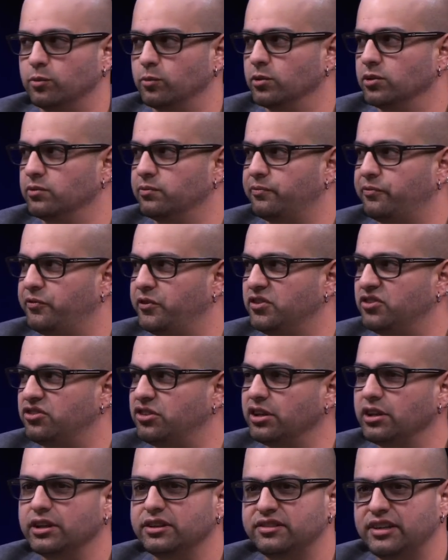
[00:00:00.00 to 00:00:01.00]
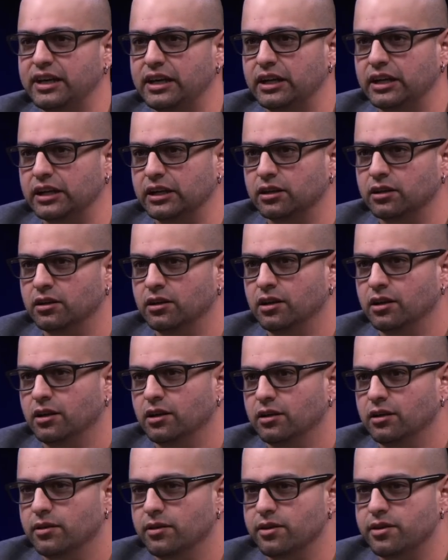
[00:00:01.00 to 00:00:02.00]
We're facilitating
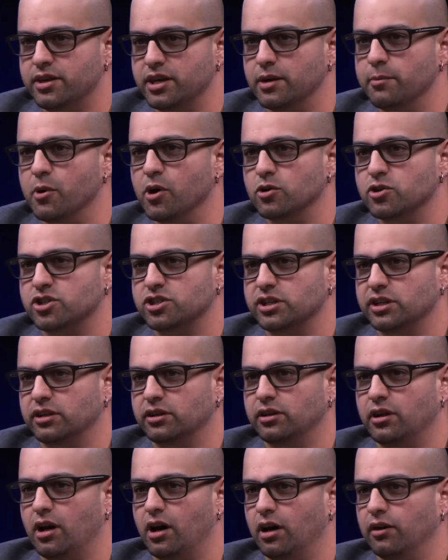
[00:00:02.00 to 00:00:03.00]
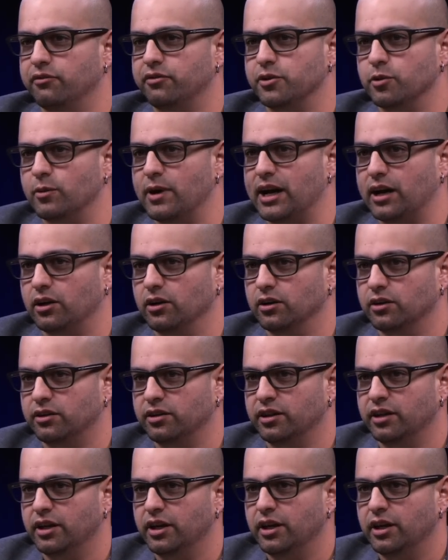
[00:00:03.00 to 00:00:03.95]
the emotion of the record.